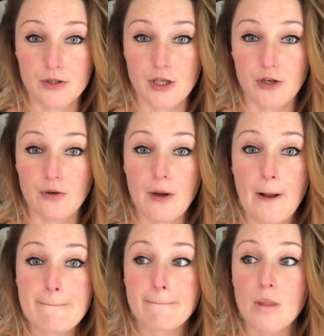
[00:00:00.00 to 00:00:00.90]
So
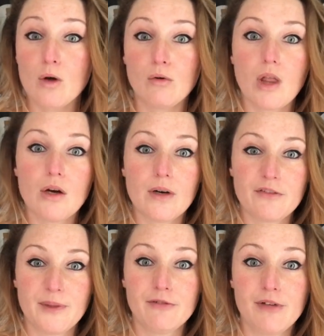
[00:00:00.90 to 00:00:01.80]
although I've
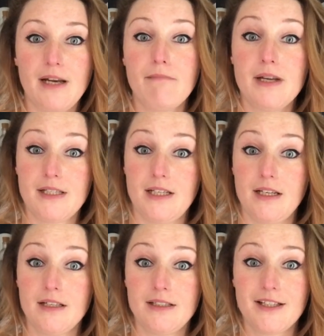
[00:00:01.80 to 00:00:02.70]
been really missing
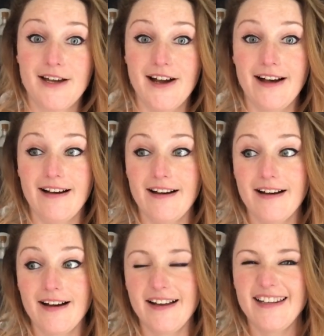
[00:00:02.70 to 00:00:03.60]
it,
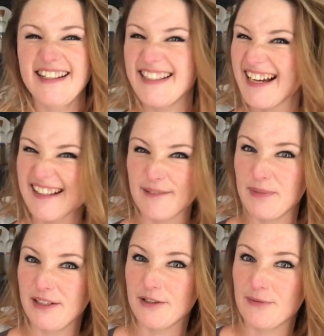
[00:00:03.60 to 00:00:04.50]
at least it hasn't
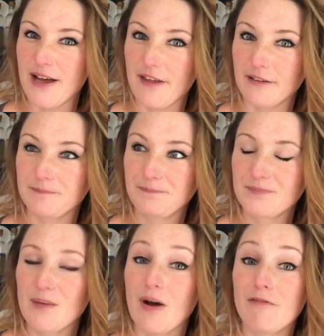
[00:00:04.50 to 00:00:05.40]
been good weather.
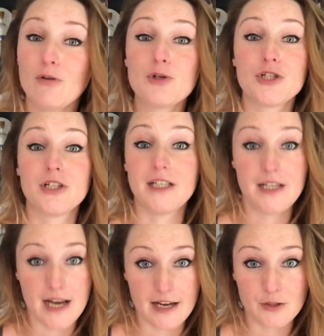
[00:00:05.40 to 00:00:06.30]
But unfortunately,
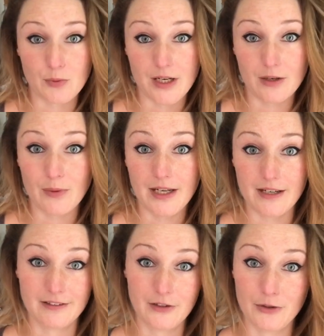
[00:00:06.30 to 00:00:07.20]
next week we're
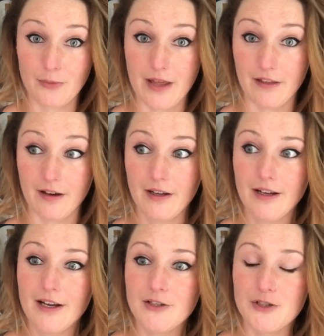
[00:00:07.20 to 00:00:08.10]
getting the good weather.
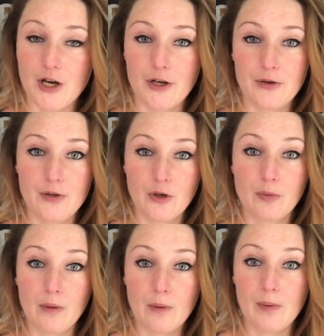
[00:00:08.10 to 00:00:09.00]
So you'll
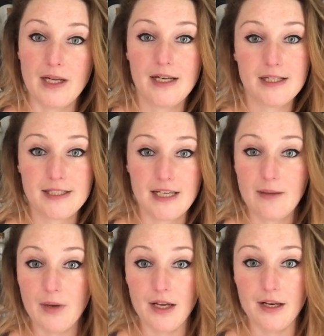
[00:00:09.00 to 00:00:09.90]
probably see
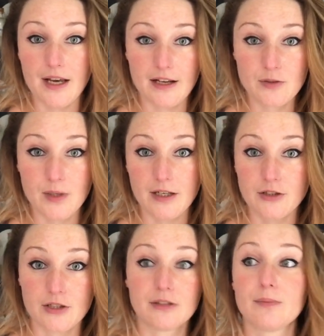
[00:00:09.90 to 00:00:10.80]
me next week
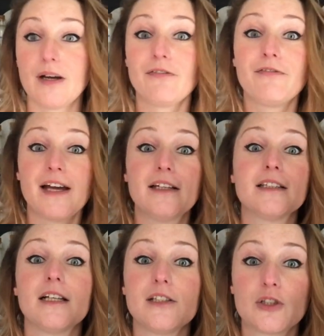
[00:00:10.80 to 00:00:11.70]
just with my face
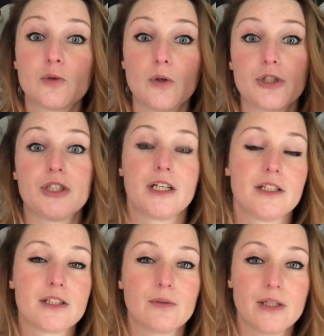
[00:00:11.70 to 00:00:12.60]
like squashed
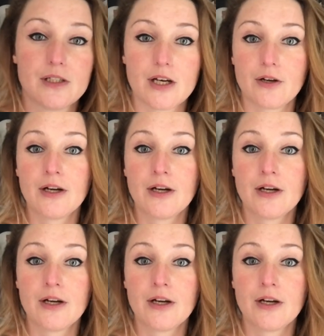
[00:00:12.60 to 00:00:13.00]
against the window.